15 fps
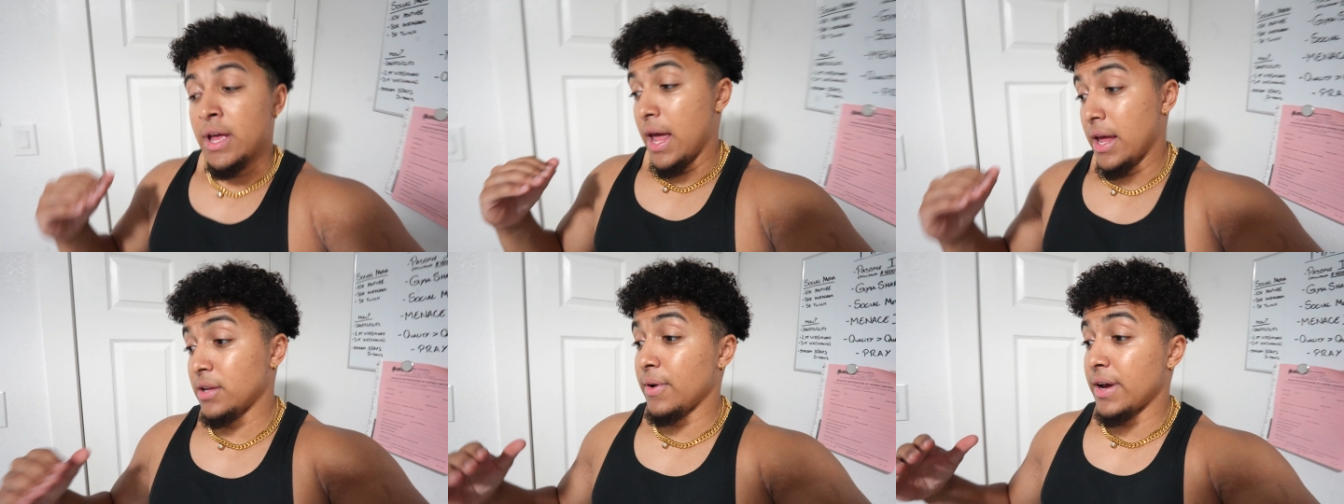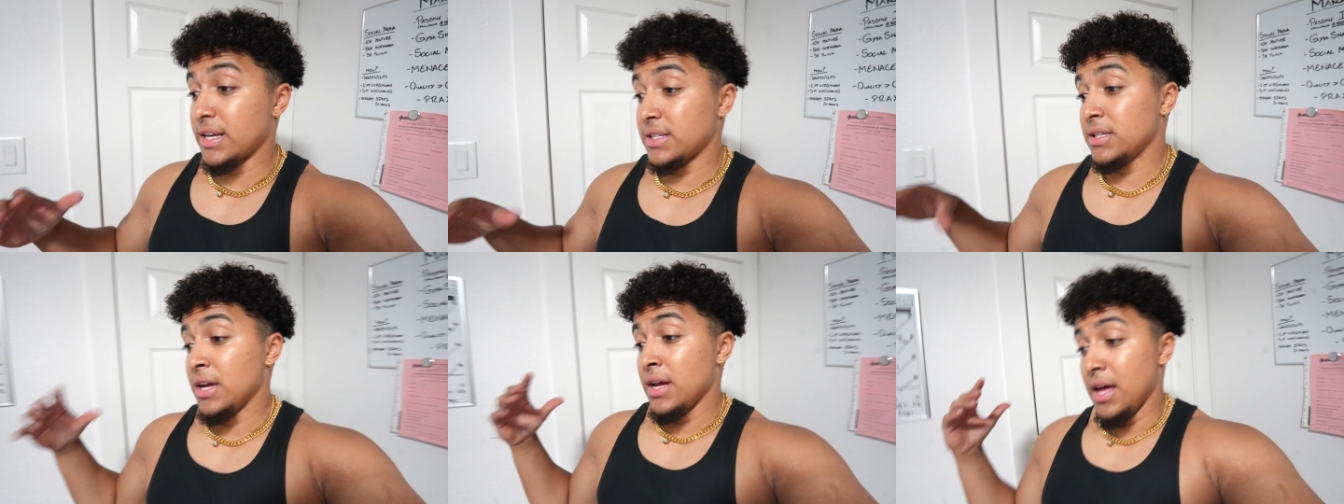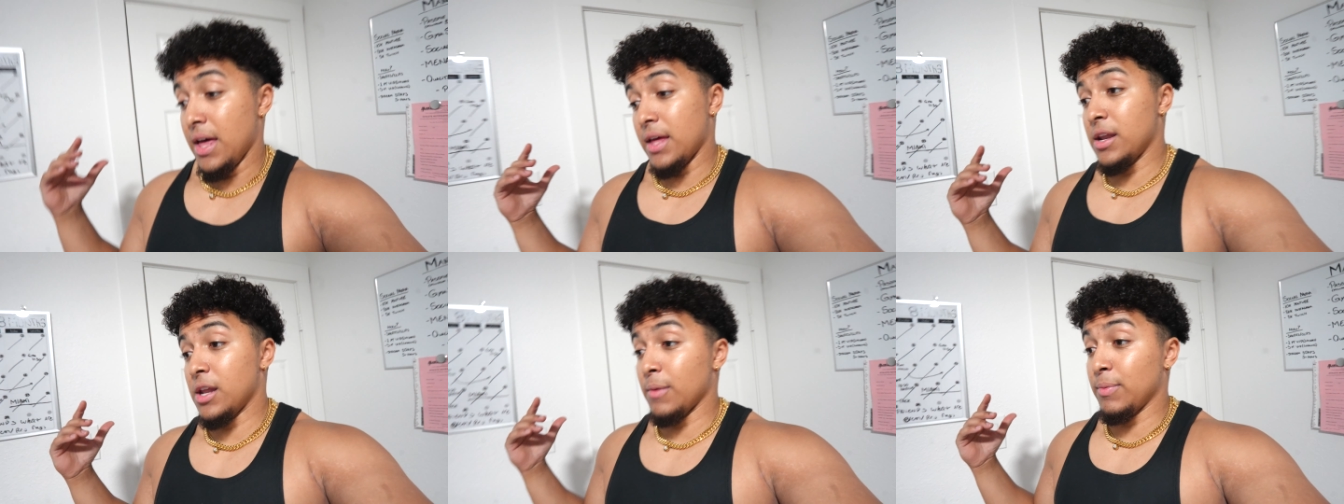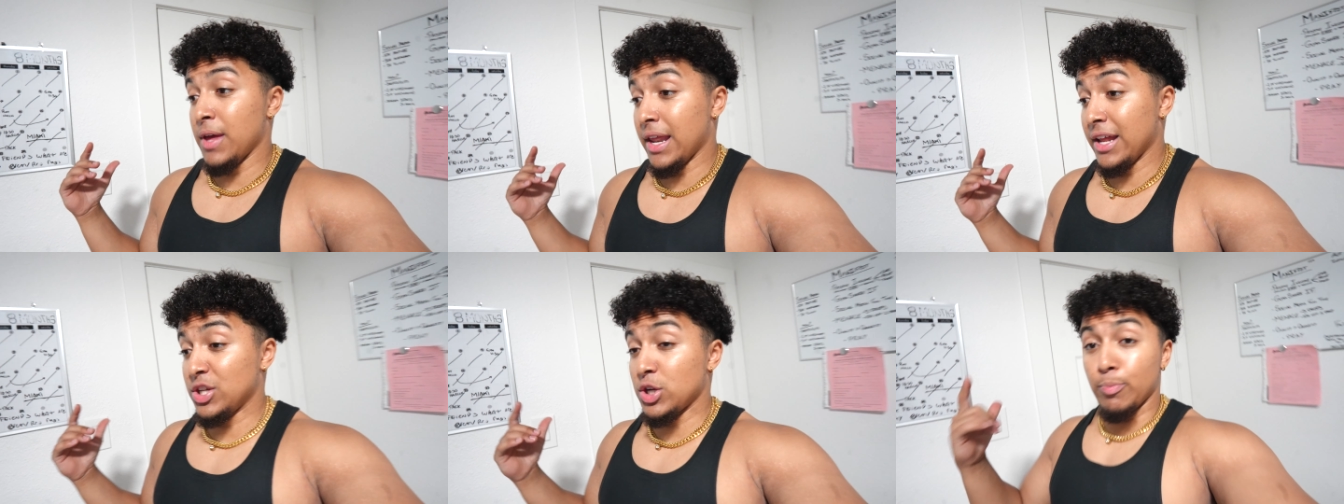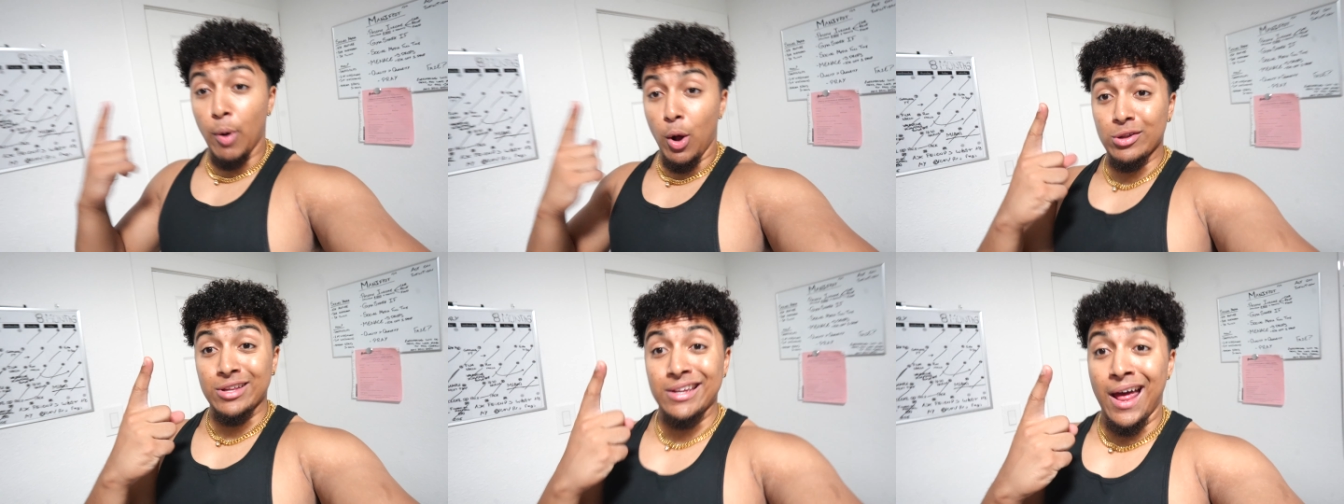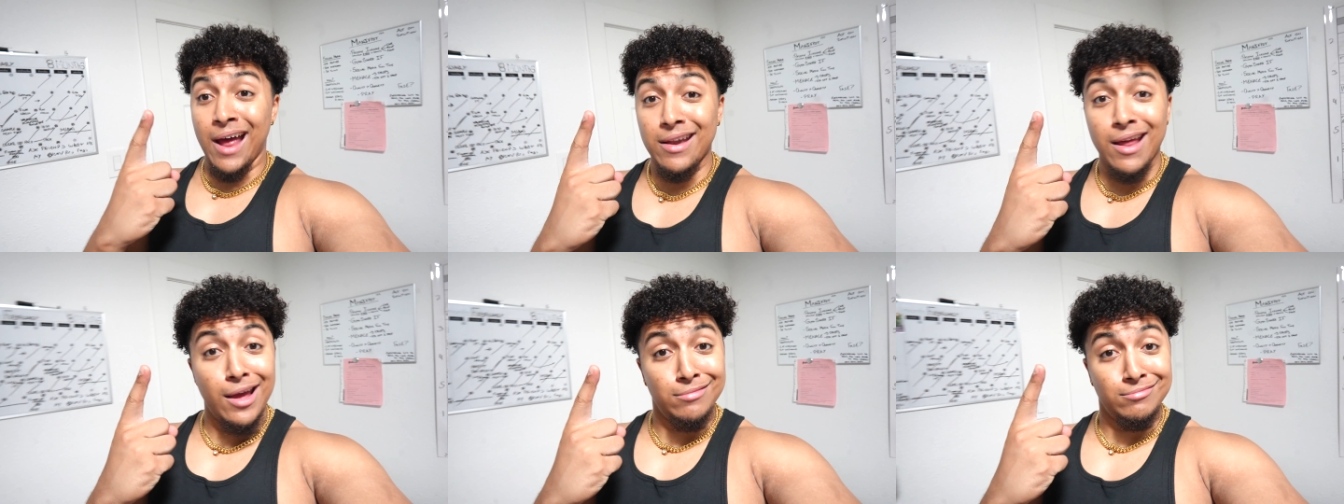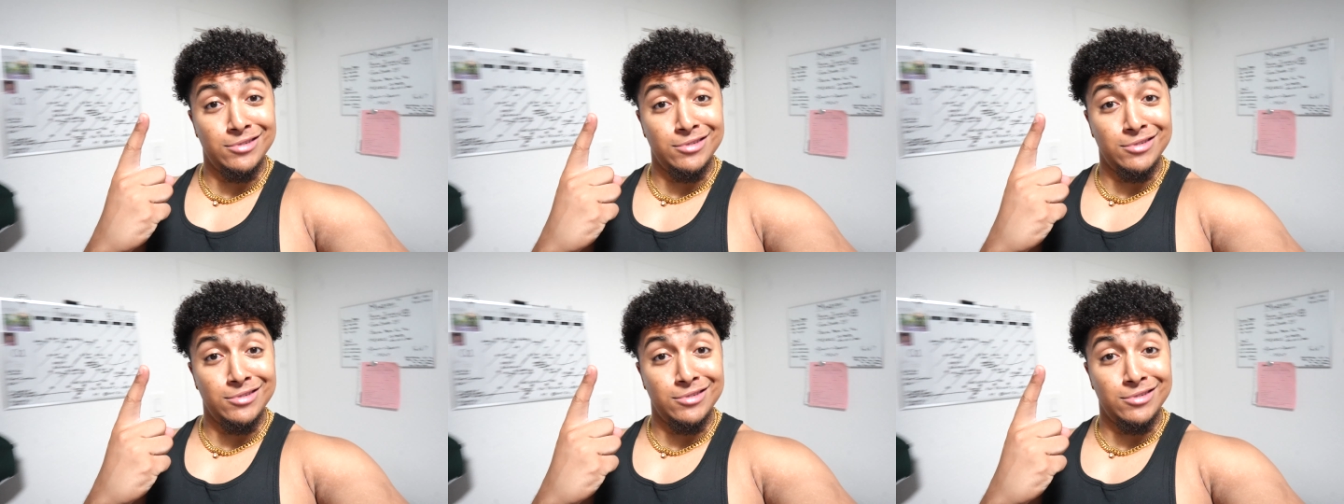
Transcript: Anyways, ended up getting Chipotle that day.